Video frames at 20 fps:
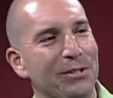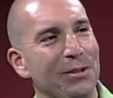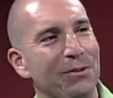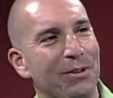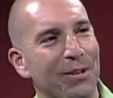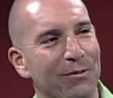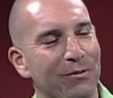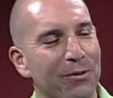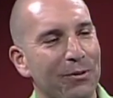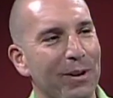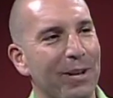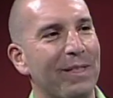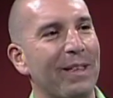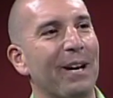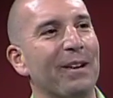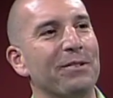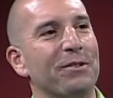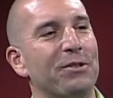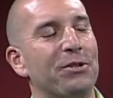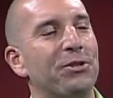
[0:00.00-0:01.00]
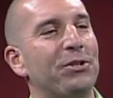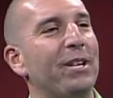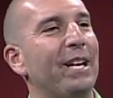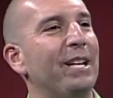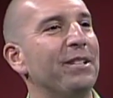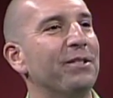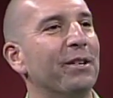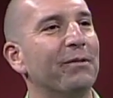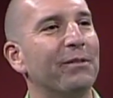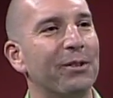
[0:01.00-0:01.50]
240,000
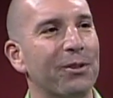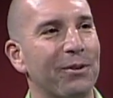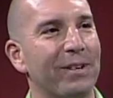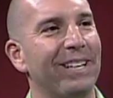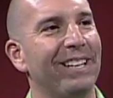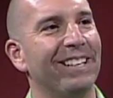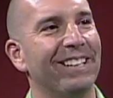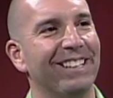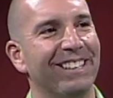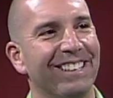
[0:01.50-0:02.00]
shades of green.